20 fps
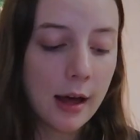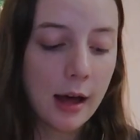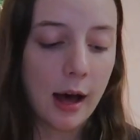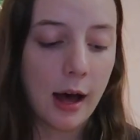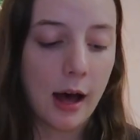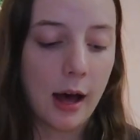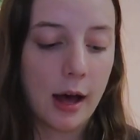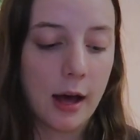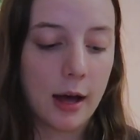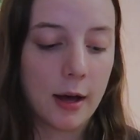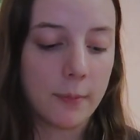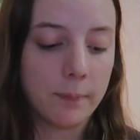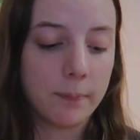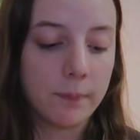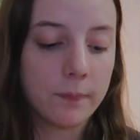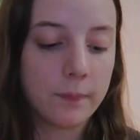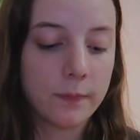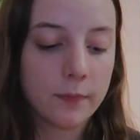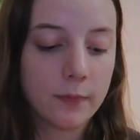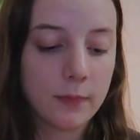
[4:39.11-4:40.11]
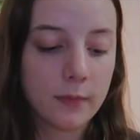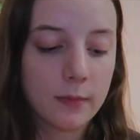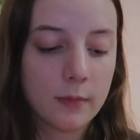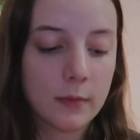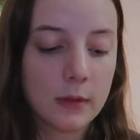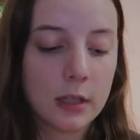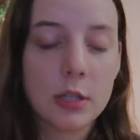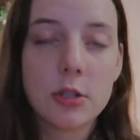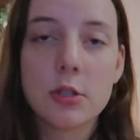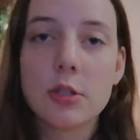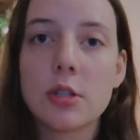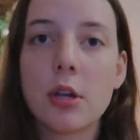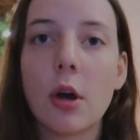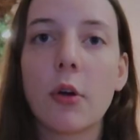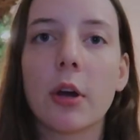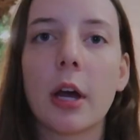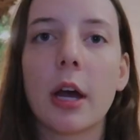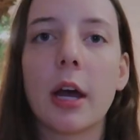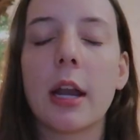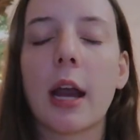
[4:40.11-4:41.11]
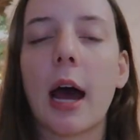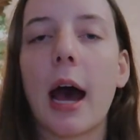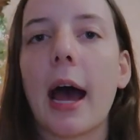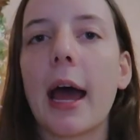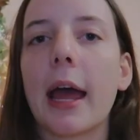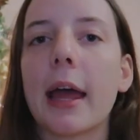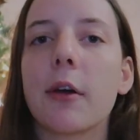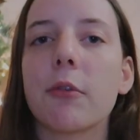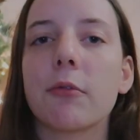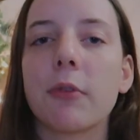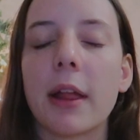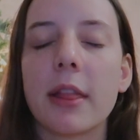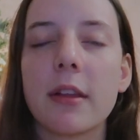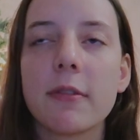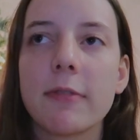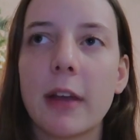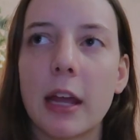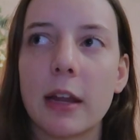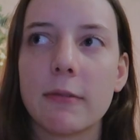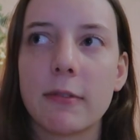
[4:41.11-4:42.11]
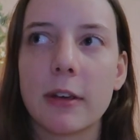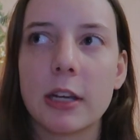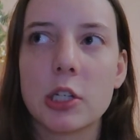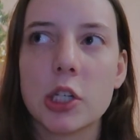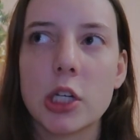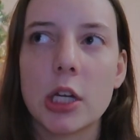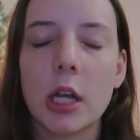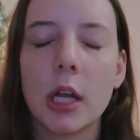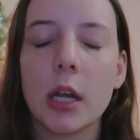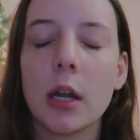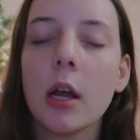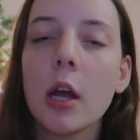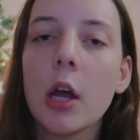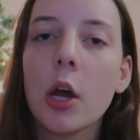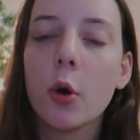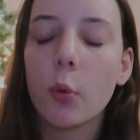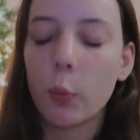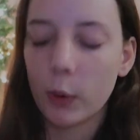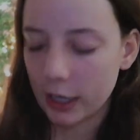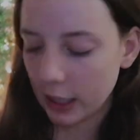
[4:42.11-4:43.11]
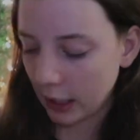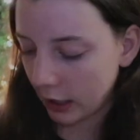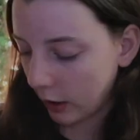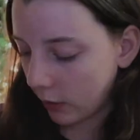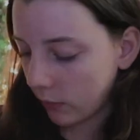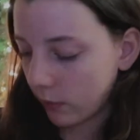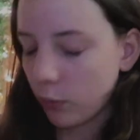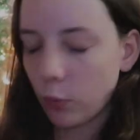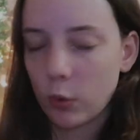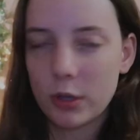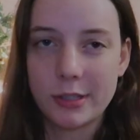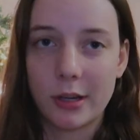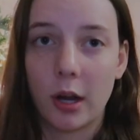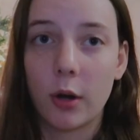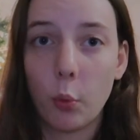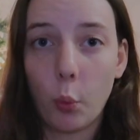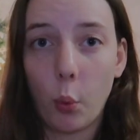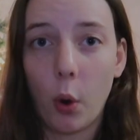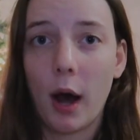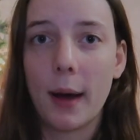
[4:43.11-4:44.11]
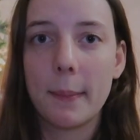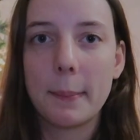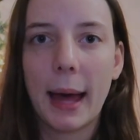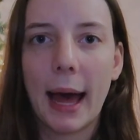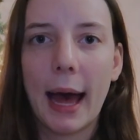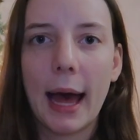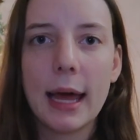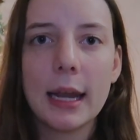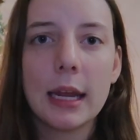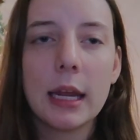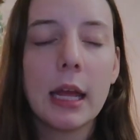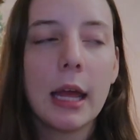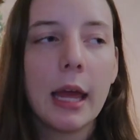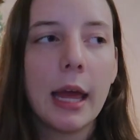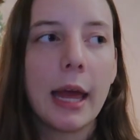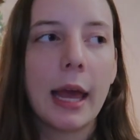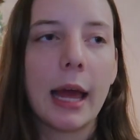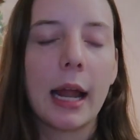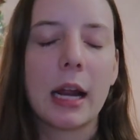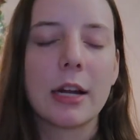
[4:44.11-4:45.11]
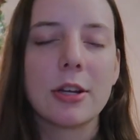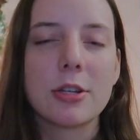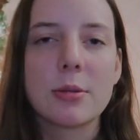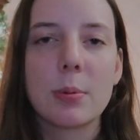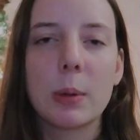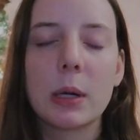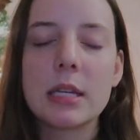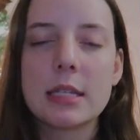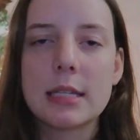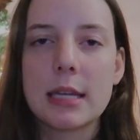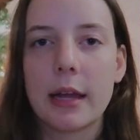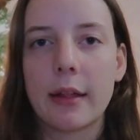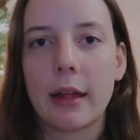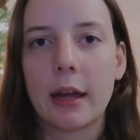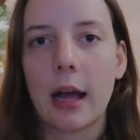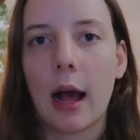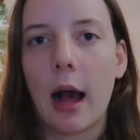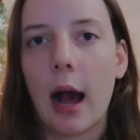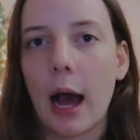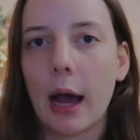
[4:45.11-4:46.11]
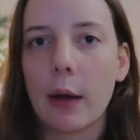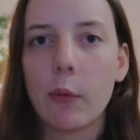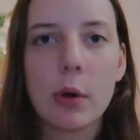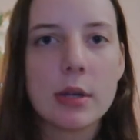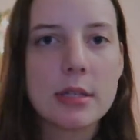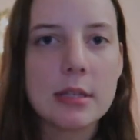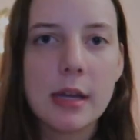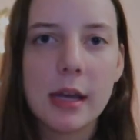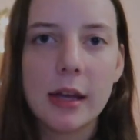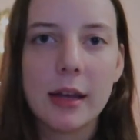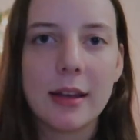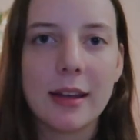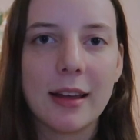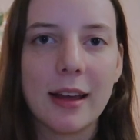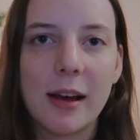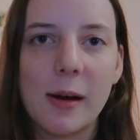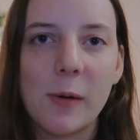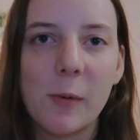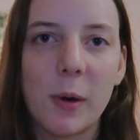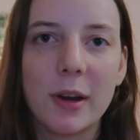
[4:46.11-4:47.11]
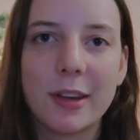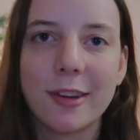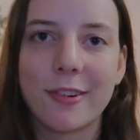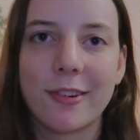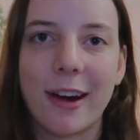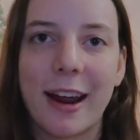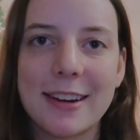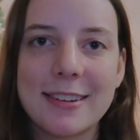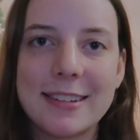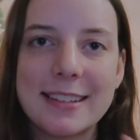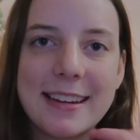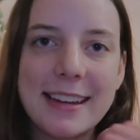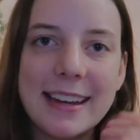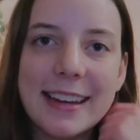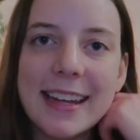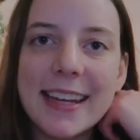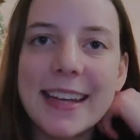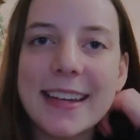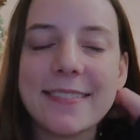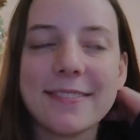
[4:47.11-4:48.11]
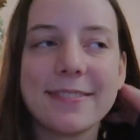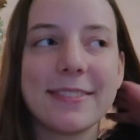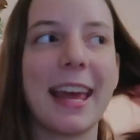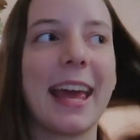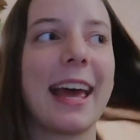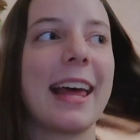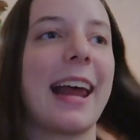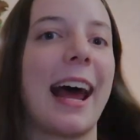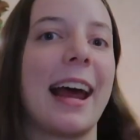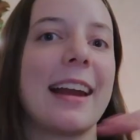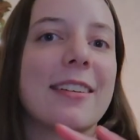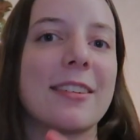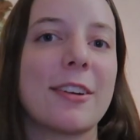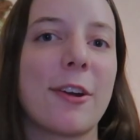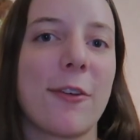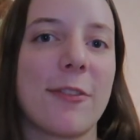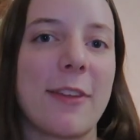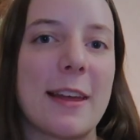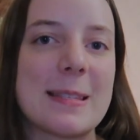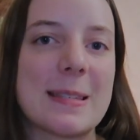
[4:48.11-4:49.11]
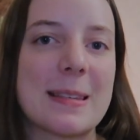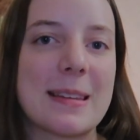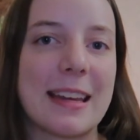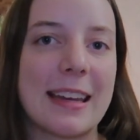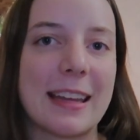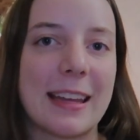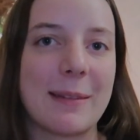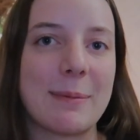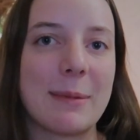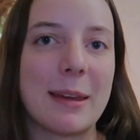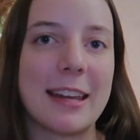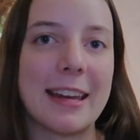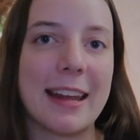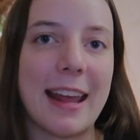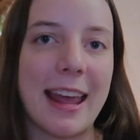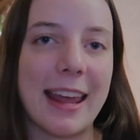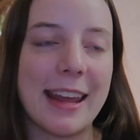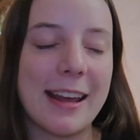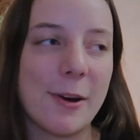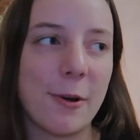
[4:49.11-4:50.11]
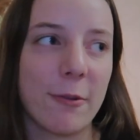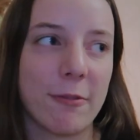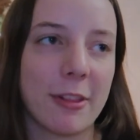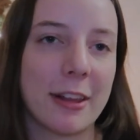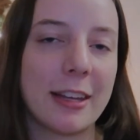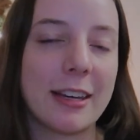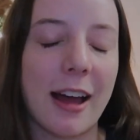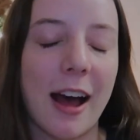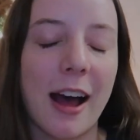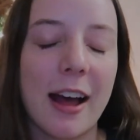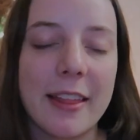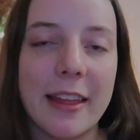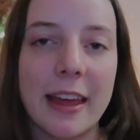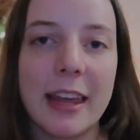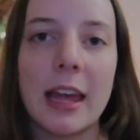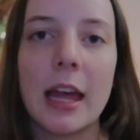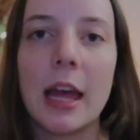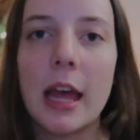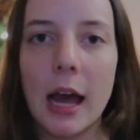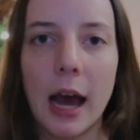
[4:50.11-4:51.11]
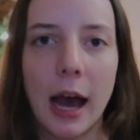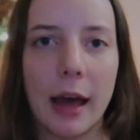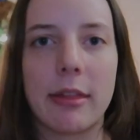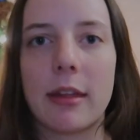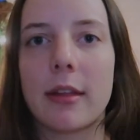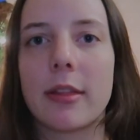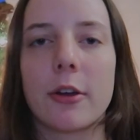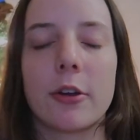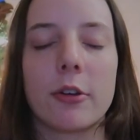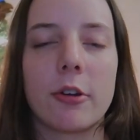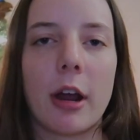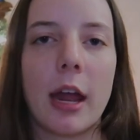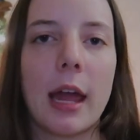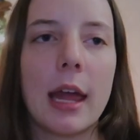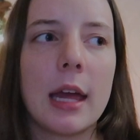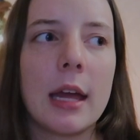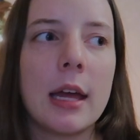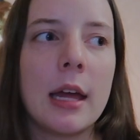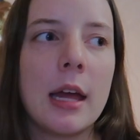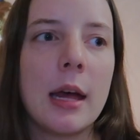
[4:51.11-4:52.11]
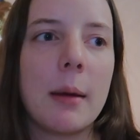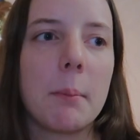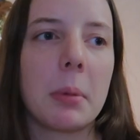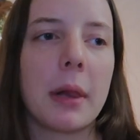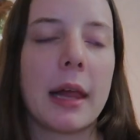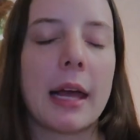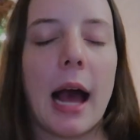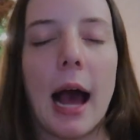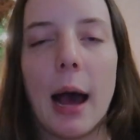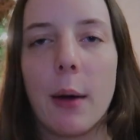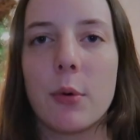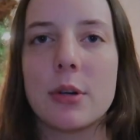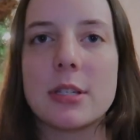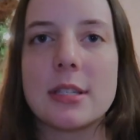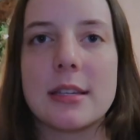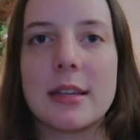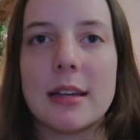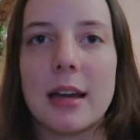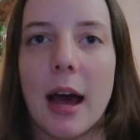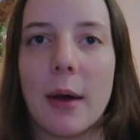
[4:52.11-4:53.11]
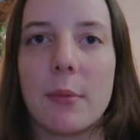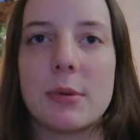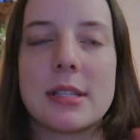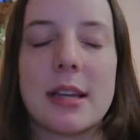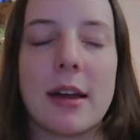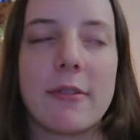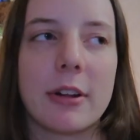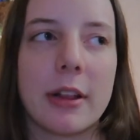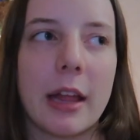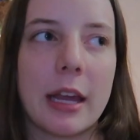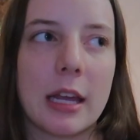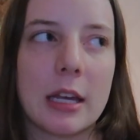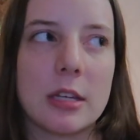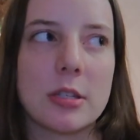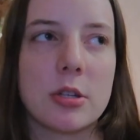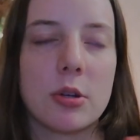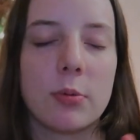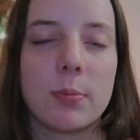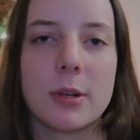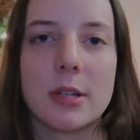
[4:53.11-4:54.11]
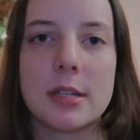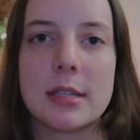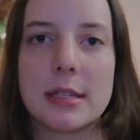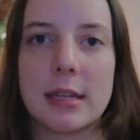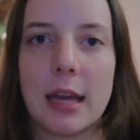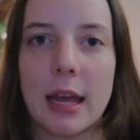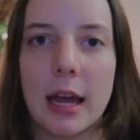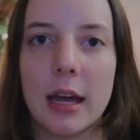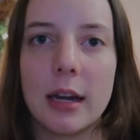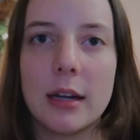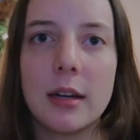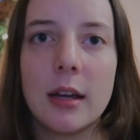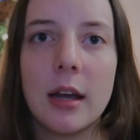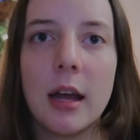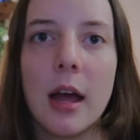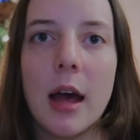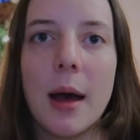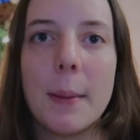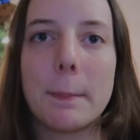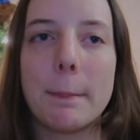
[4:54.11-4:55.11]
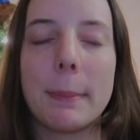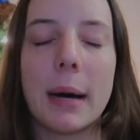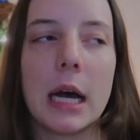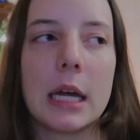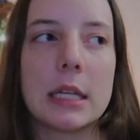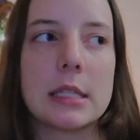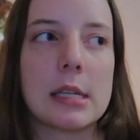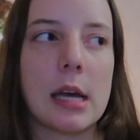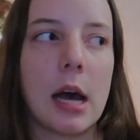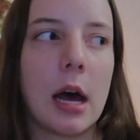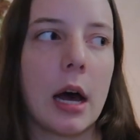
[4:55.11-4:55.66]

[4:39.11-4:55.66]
So good. I read the fan fiction when it was on Wattpad, and I just want to say, like, I wasn't a One Direction fan. I don't know if that's gonna get me any hate, hopefully not. Like, I think they're great, but like I was never like a super stan, but